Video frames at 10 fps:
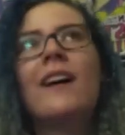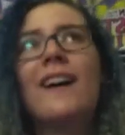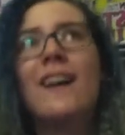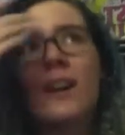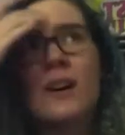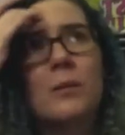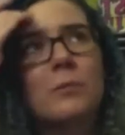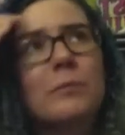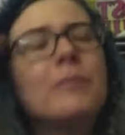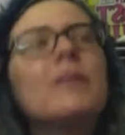
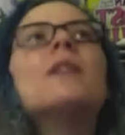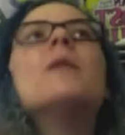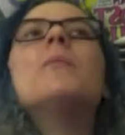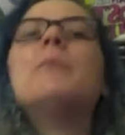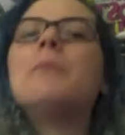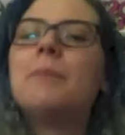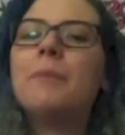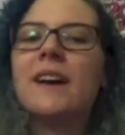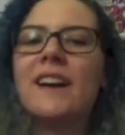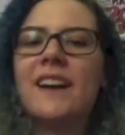
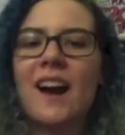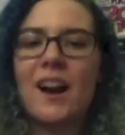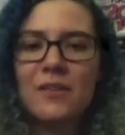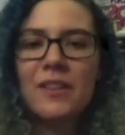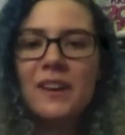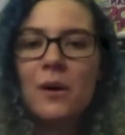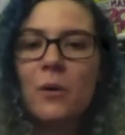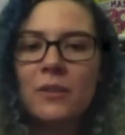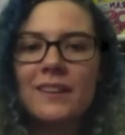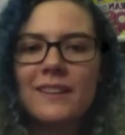But I really
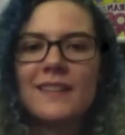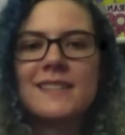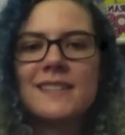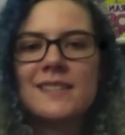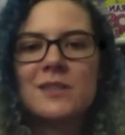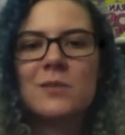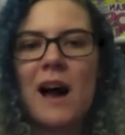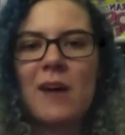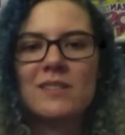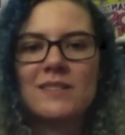only listen to
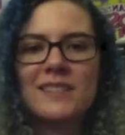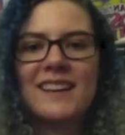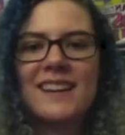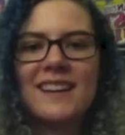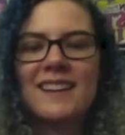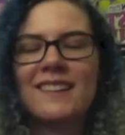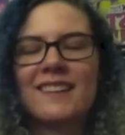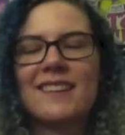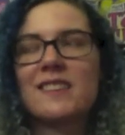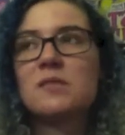Owl City.
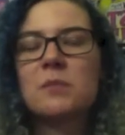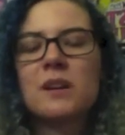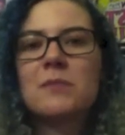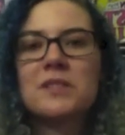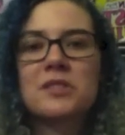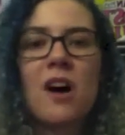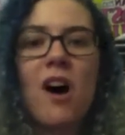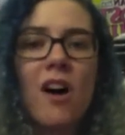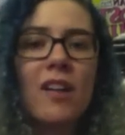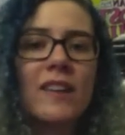Like, that's pretty much
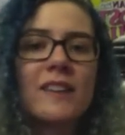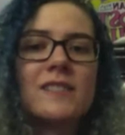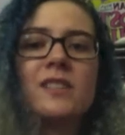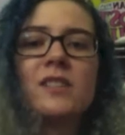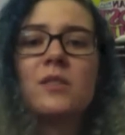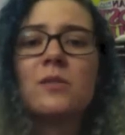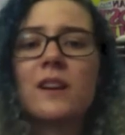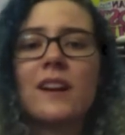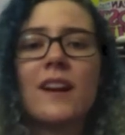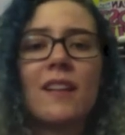all I listen to,
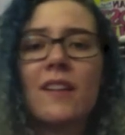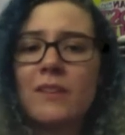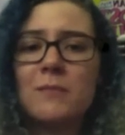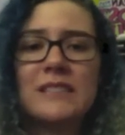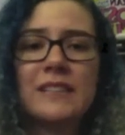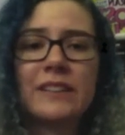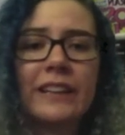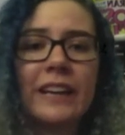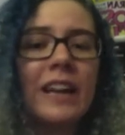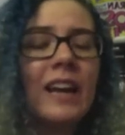and I love him
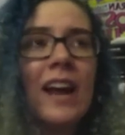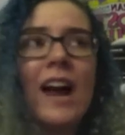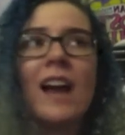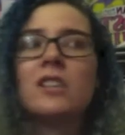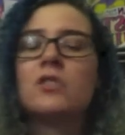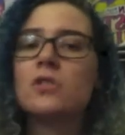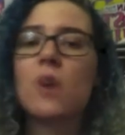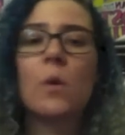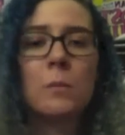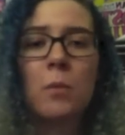dearly, and he's
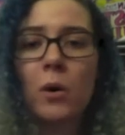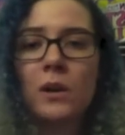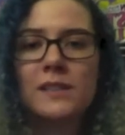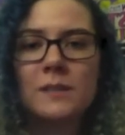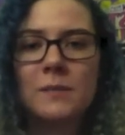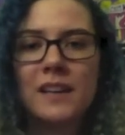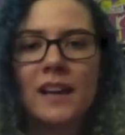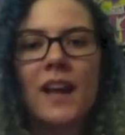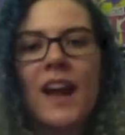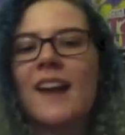so important to me,
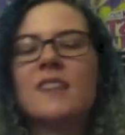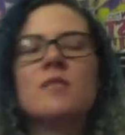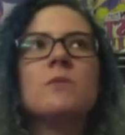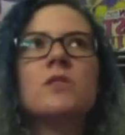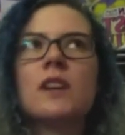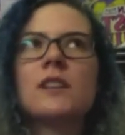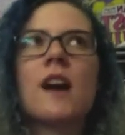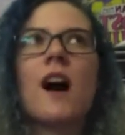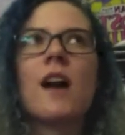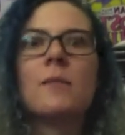and his music has
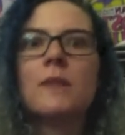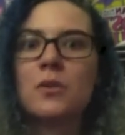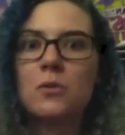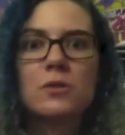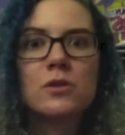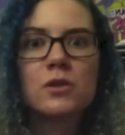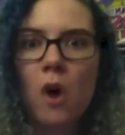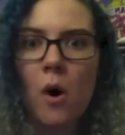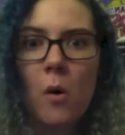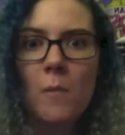gotten me through
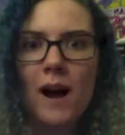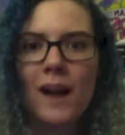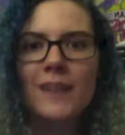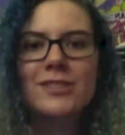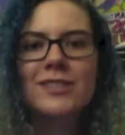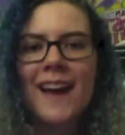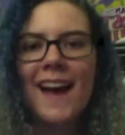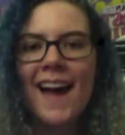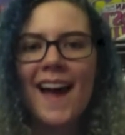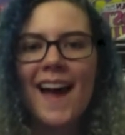so much,
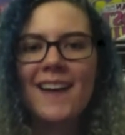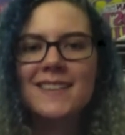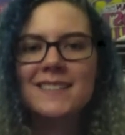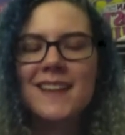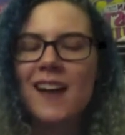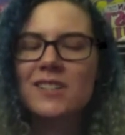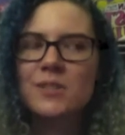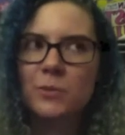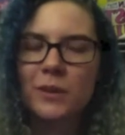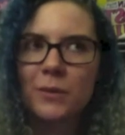and I
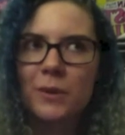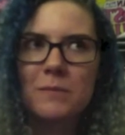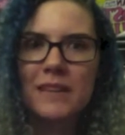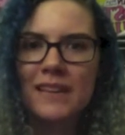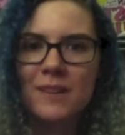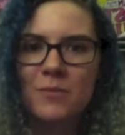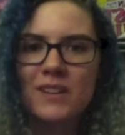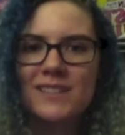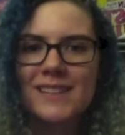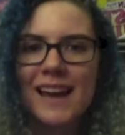just really want to meet him
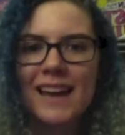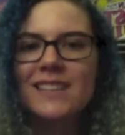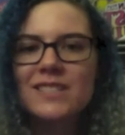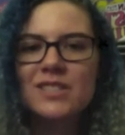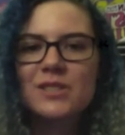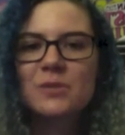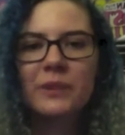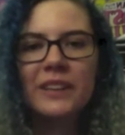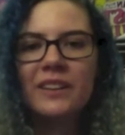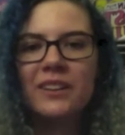one day. He's just
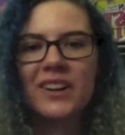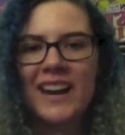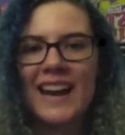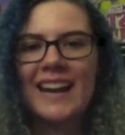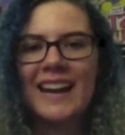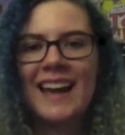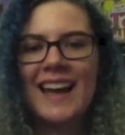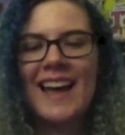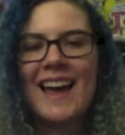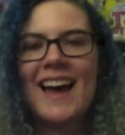really great.
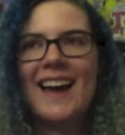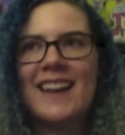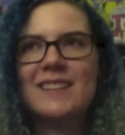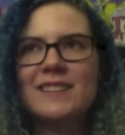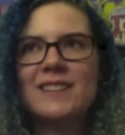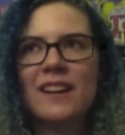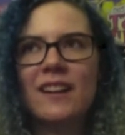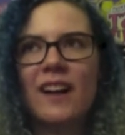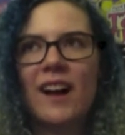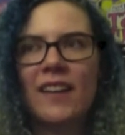And
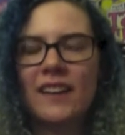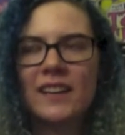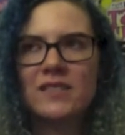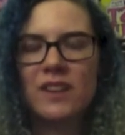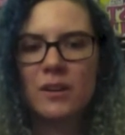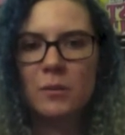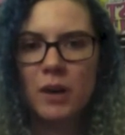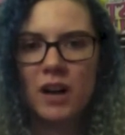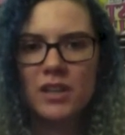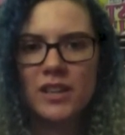I like his other
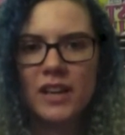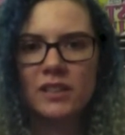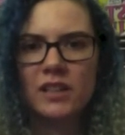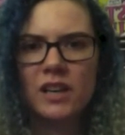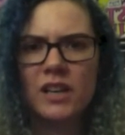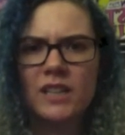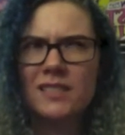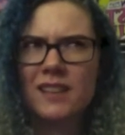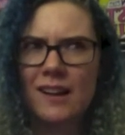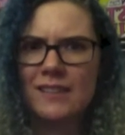project,
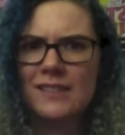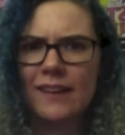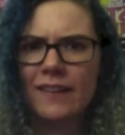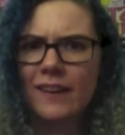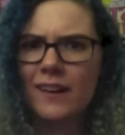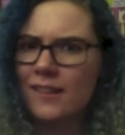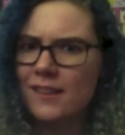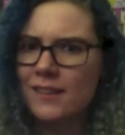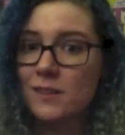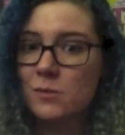Sky Sailing, I
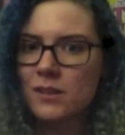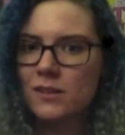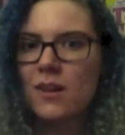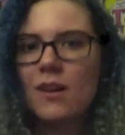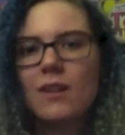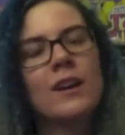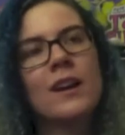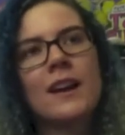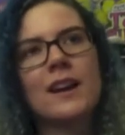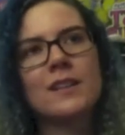think that's what it's called.
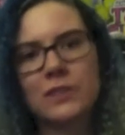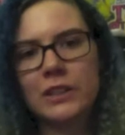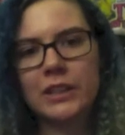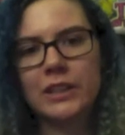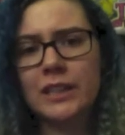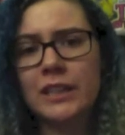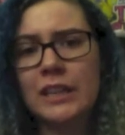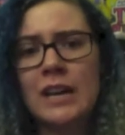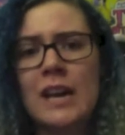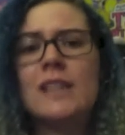It's very good.
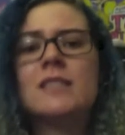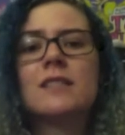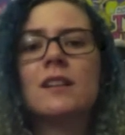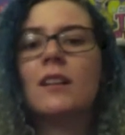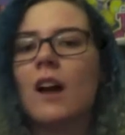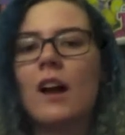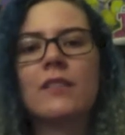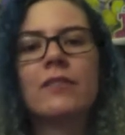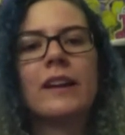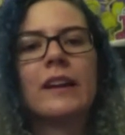It's a lot
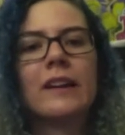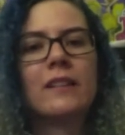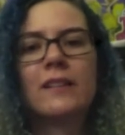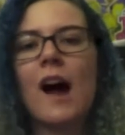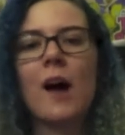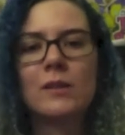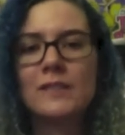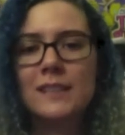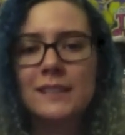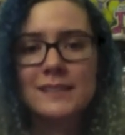of like the Owl
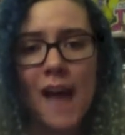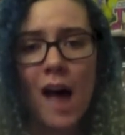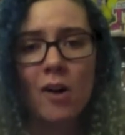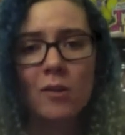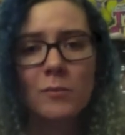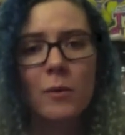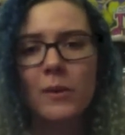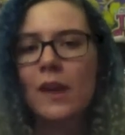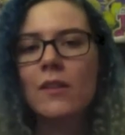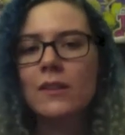City sound, but
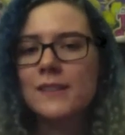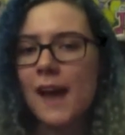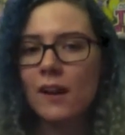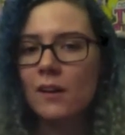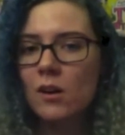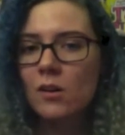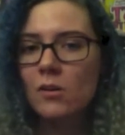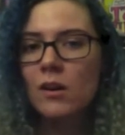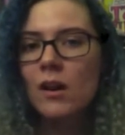without the techno.